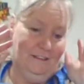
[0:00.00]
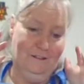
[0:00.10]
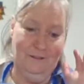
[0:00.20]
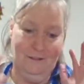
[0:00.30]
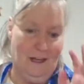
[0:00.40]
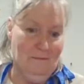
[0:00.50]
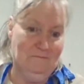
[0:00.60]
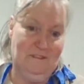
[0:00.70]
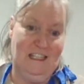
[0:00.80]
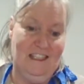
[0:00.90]
to do
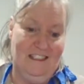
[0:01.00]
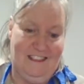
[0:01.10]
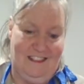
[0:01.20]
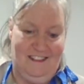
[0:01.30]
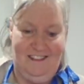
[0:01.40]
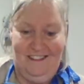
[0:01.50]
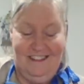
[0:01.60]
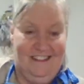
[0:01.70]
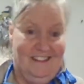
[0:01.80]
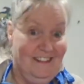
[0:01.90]
updates and
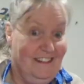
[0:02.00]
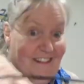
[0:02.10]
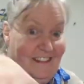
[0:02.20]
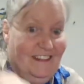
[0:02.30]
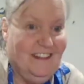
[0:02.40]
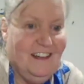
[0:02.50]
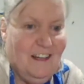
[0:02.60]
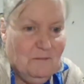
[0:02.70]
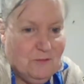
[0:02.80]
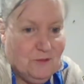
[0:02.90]

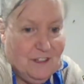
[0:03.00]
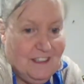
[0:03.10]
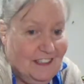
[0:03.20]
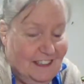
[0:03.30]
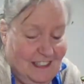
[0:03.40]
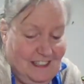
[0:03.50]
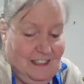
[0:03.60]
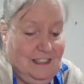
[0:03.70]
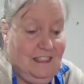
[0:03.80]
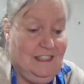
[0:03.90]
upgrade
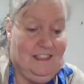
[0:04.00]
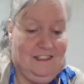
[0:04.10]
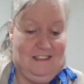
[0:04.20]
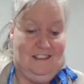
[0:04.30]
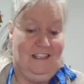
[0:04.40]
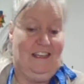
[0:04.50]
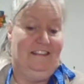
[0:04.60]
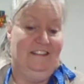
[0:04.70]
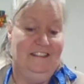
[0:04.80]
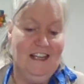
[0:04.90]
and then had
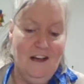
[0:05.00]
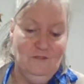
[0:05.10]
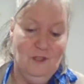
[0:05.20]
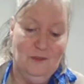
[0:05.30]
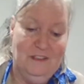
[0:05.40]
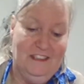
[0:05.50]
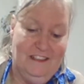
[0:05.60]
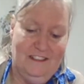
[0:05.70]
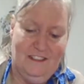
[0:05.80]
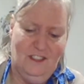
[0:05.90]
to download
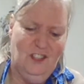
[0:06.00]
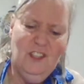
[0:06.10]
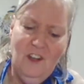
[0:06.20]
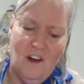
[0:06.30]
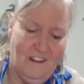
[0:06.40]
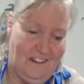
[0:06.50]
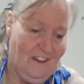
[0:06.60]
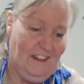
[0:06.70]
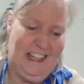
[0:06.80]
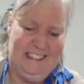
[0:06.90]
it. And you know how
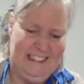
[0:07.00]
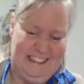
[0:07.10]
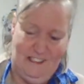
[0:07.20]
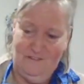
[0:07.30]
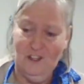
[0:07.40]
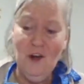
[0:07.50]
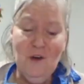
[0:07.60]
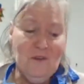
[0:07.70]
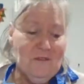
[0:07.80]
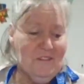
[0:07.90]
all that stuff
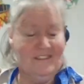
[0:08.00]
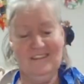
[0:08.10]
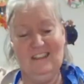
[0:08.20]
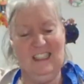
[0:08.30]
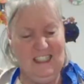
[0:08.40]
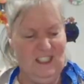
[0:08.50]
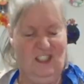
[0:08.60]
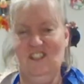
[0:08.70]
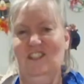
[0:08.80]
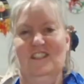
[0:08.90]
goes.
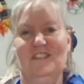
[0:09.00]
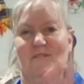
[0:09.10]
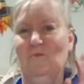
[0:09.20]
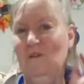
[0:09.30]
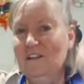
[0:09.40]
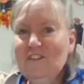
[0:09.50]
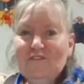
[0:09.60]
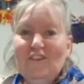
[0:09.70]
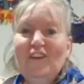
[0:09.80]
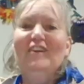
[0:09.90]
It's just so
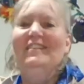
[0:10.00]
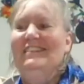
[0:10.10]
wonderful.